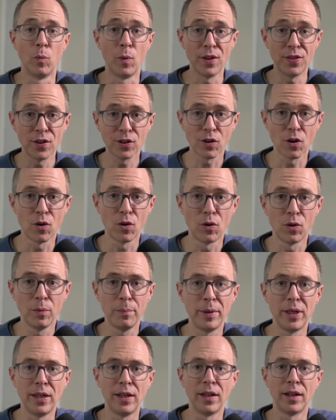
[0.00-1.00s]
with the
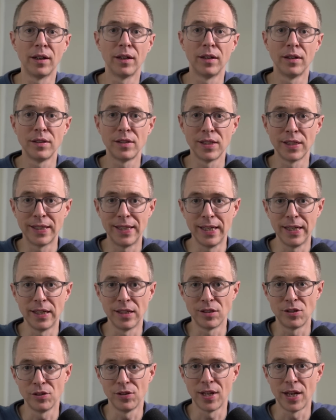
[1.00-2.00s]
goal being to get
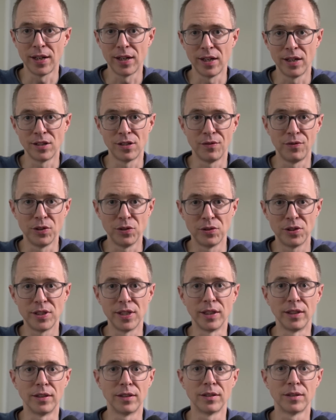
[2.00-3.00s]
into that interview
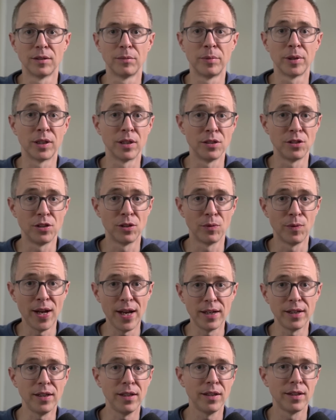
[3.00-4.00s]
seat because you're
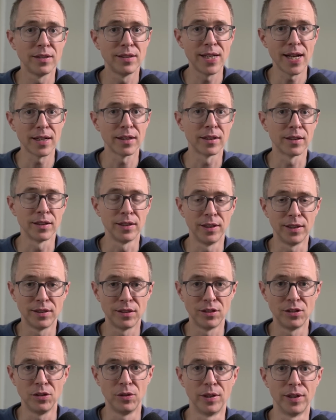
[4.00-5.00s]
ready technically
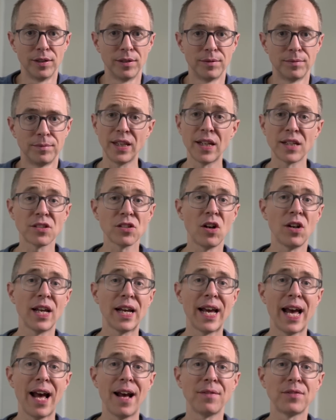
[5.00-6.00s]
to do it. And that's
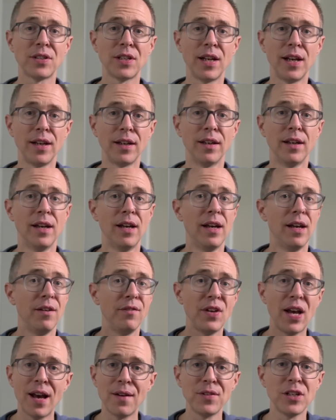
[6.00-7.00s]
all I have today.
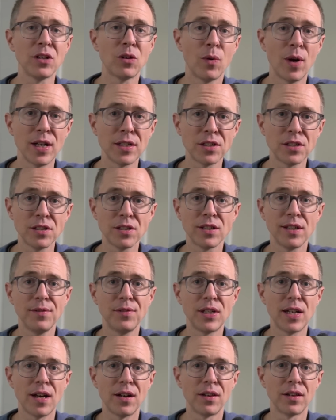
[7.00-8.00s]
If you have any questions,
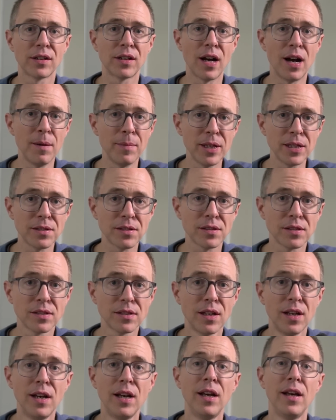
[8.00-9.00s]
leave it down in the
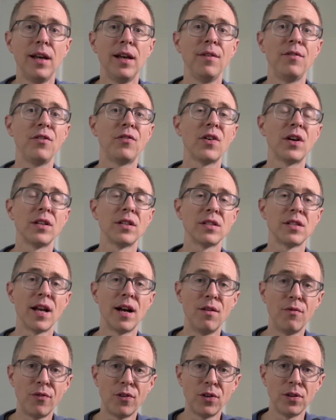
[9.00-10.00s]
comments. If you found this
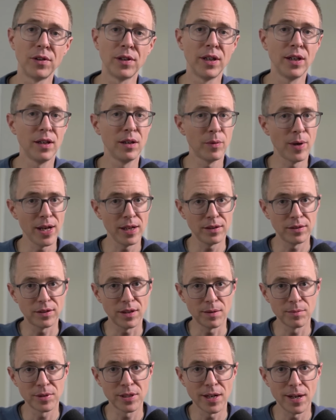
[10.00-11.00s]
helpful in any way,
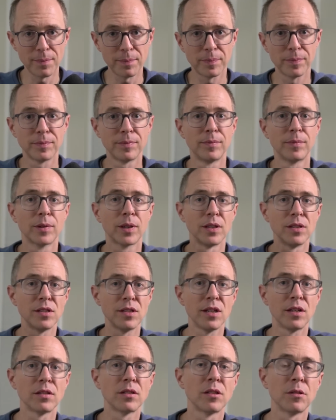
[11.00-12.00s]
thumbs up,
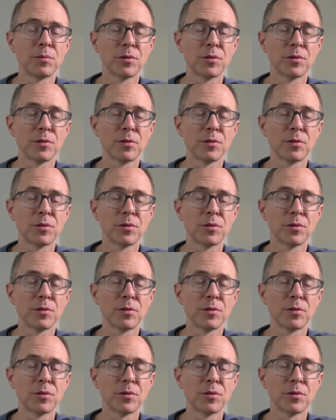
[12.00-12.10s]
consider